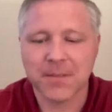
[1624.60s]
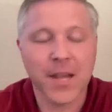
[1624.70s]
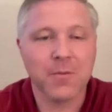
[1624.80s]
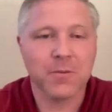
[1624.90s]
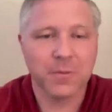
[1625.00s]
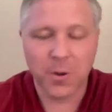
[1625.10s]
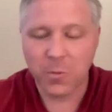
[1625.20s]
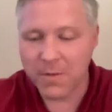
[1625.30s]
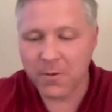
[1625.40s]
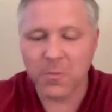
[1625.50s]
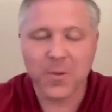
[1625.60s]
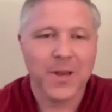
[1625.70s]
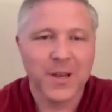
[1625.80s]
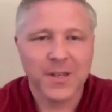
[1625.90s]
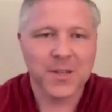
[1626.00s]
away from
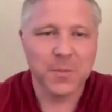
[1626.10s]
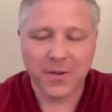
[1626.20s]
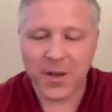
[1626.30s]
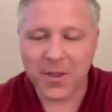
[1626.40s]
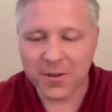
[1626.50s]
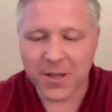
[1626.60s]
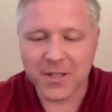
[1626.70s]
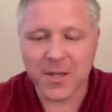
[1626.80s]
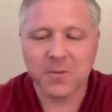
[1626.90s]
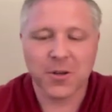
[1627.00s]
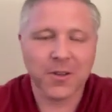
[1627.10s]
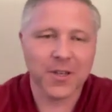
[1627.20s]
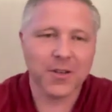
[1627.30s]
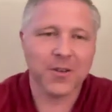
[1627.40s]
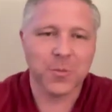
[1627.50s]
some of the other things I'm sure
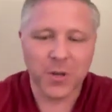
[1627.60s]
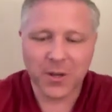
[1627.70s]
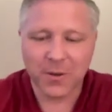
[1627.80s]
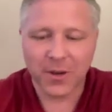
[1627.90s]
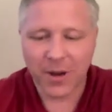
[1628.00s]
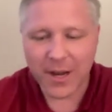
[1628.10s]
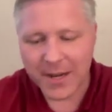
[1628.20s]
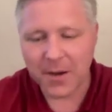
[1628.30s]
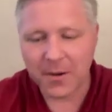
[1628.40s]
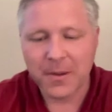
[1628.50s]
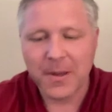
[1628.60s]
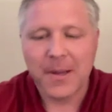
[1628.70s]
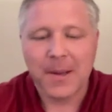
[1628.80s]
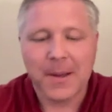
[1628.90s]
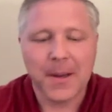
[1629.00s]
that you could be doing right now.
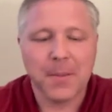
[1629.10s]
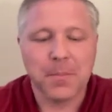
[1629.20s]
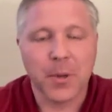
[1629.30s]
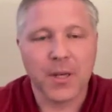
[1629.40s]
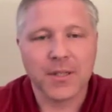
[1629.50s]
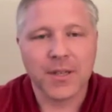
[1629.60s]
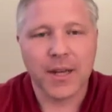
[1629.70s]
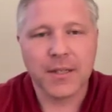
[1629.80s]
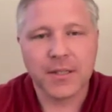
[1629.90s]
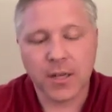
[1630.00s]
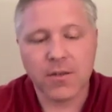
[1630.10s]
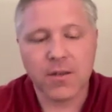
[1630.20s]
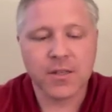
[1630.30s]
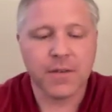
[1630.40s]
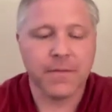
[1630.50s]
But to share
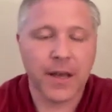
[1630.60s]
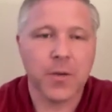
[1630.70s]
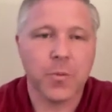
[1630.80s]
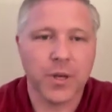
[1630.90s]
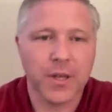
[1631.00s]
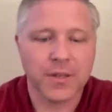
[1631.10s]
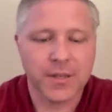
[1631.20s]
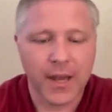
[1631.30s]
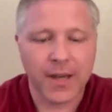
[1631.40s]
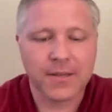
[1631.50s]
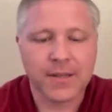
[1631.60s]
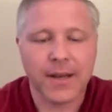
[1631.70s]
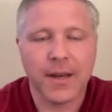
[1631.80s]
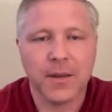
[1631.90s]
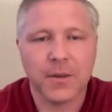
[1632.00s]
this invaluable insight
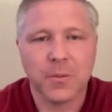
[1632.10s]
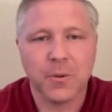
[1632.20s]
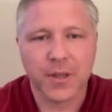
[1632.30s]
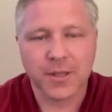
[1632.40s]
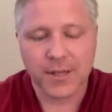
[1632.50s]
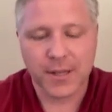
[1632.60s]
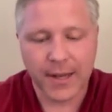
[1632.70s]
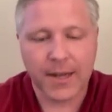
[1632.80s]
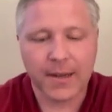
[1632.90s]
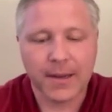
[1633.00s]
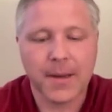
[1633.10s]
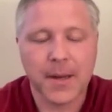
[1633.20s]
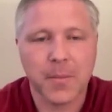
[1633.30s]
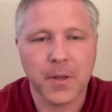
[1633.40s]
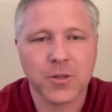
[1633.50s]
with us today,
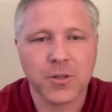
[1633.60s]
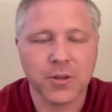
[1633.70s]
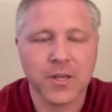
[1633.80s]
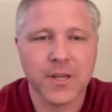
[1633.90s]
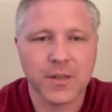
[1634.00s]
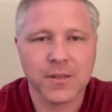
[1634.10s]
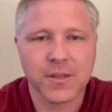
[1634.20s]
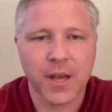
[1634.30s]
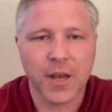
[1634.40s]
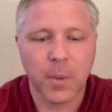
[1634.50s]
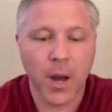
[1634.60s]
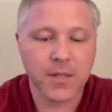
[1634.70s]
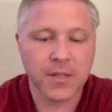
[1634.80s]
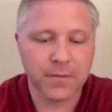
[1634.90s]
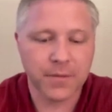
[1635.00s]
it truly is a
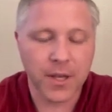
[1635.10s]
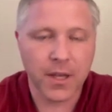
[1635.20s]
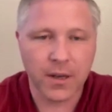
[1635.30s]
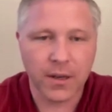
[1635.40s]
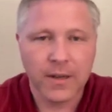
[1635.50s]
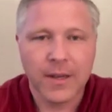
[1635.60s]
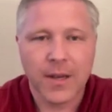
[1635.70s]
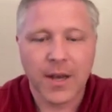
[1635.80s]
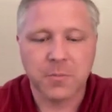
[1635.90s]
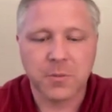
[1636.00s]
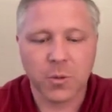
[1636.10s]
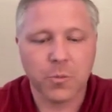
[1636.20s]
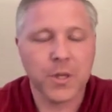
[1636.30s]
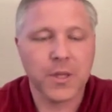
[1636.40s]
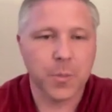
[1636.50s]
positive thing, and I'm sure
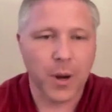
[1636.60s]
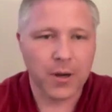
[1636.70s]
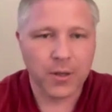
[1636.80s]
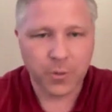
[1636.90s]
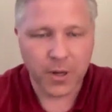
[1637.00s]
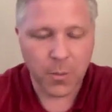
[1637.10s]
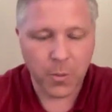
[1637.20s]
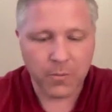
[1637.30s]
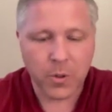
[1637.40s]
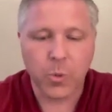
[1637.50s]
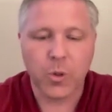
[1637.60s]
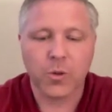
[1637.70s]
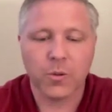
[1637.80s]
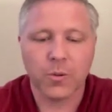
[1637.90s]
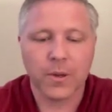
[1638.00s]
will be inspiring to a number of people
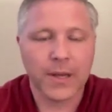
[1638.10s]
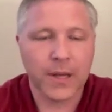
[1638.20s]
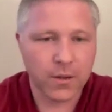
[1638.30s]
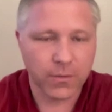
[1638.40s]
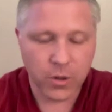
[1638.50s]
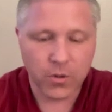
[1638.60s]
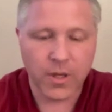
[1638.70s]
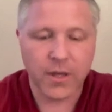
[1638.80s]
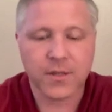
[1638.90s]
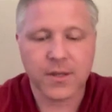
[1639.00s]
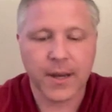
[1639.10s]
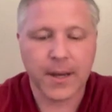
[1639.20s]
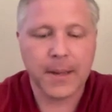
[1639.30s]
who get to view this.